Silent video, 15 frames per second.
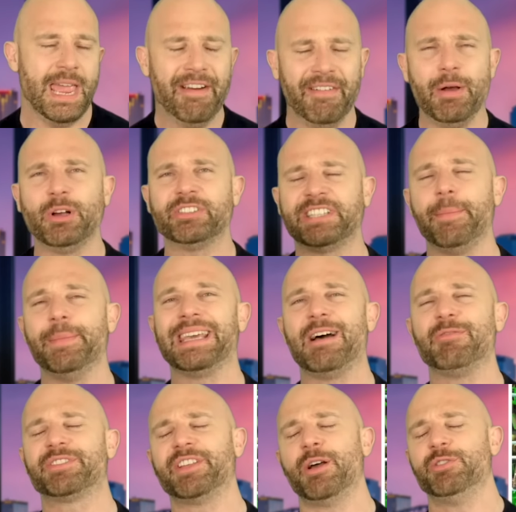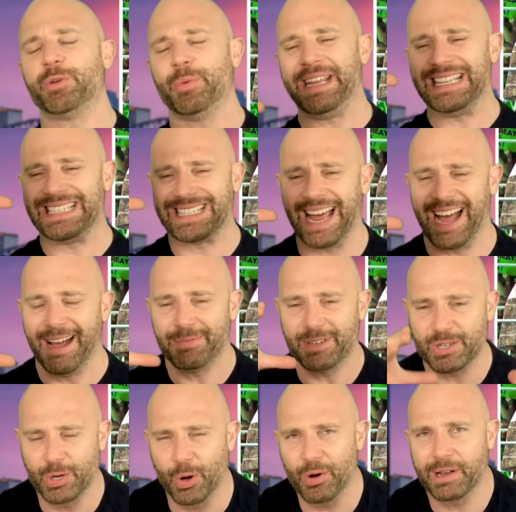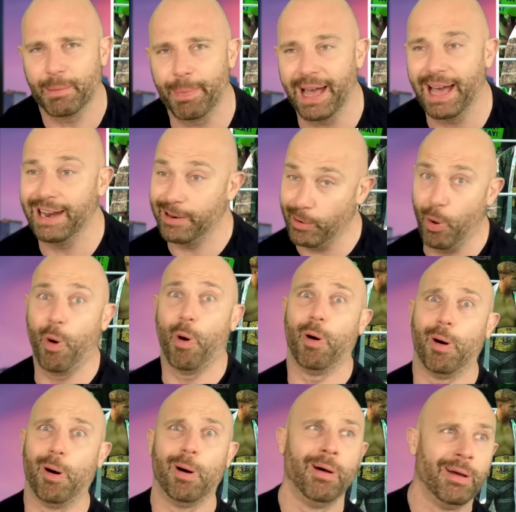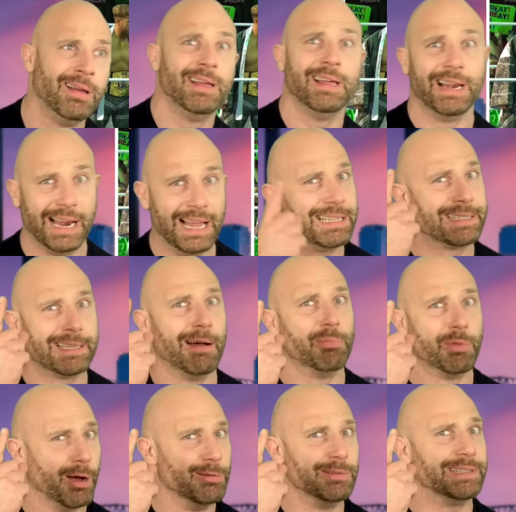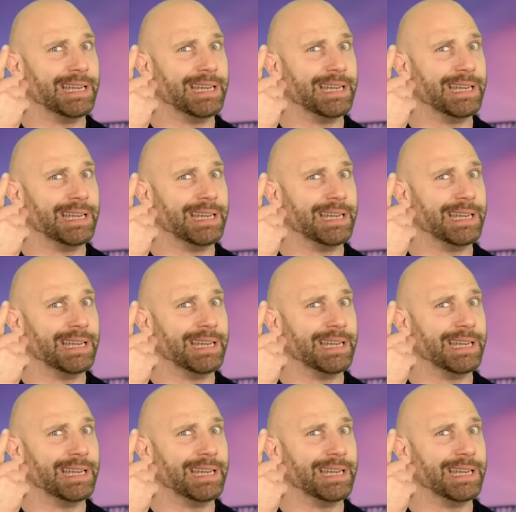It really was something else though, so it is time to talk about it, or let's up those